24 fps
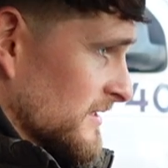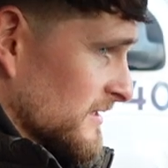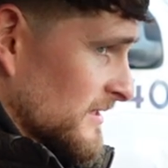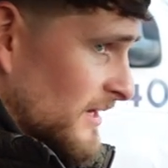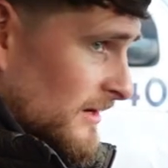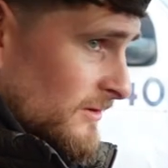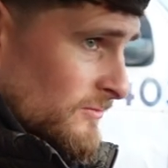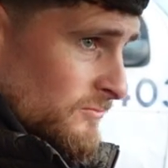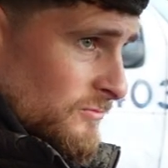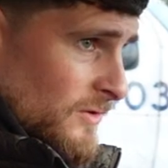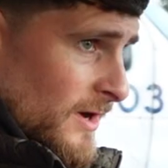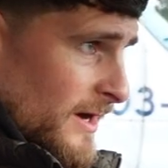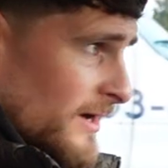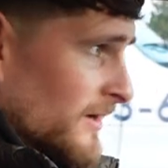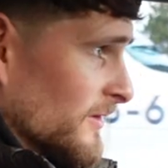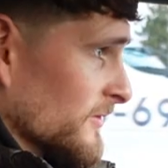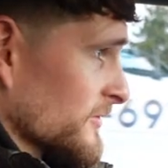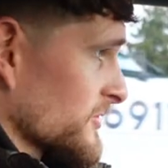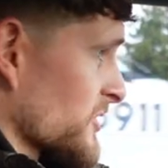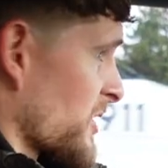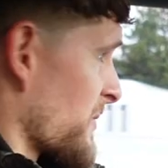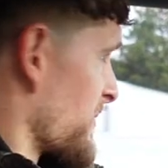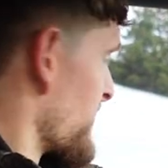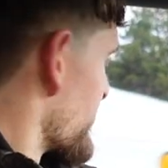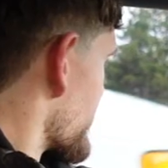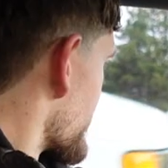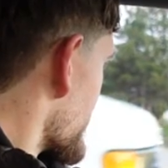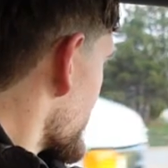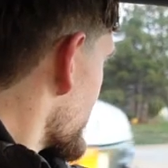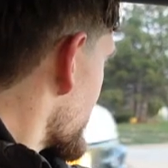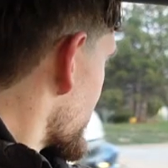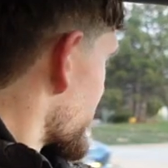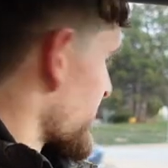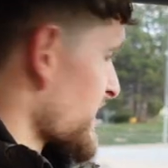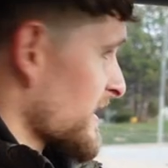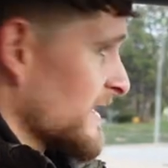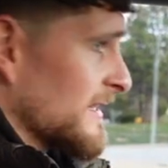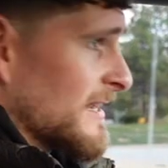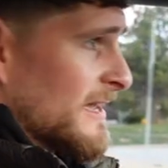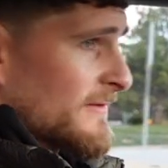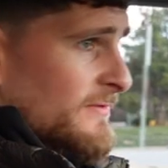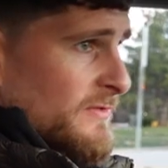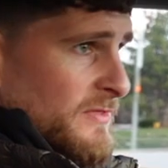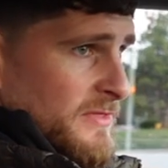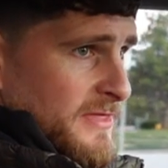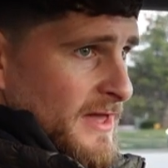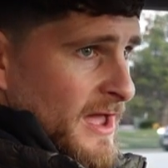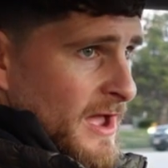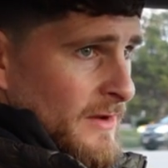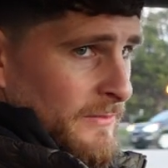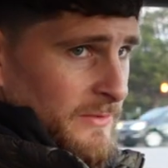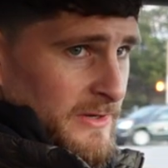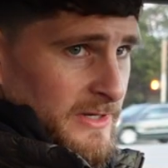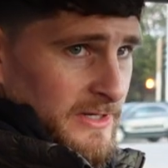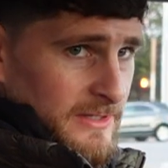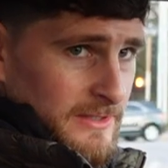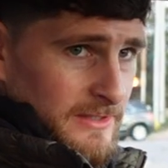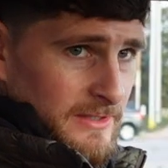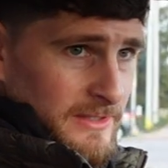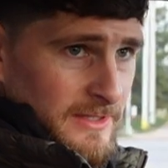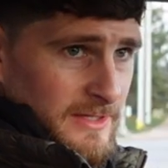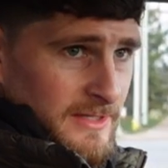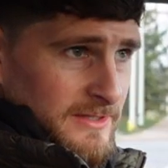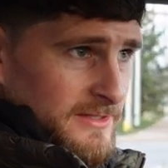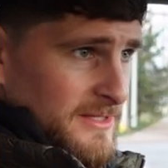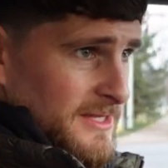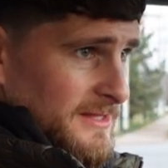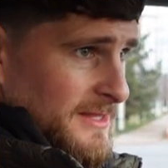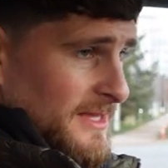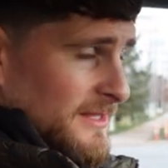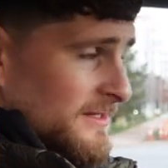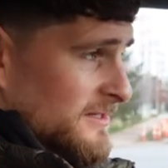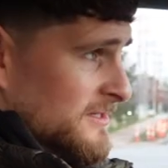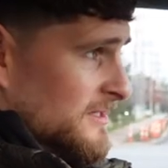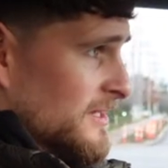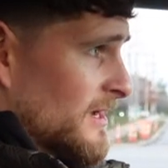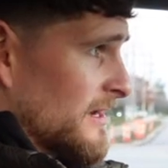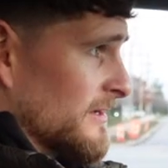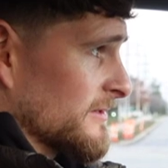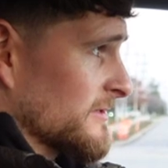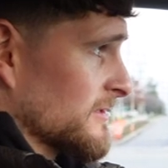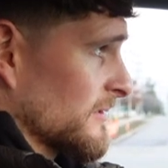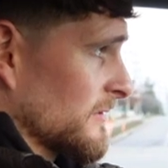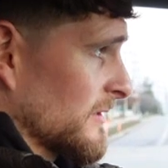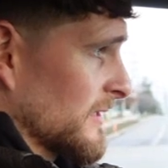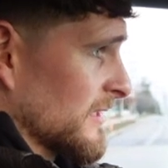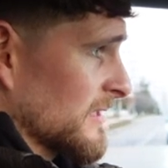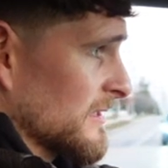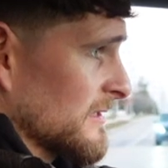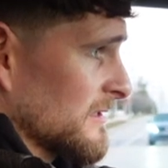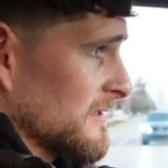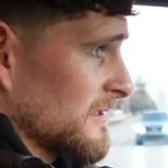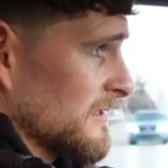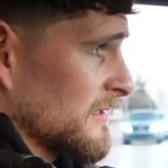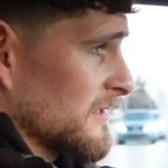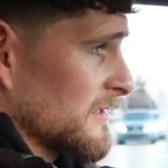is like right on top of them at the 11th hour to then start doing.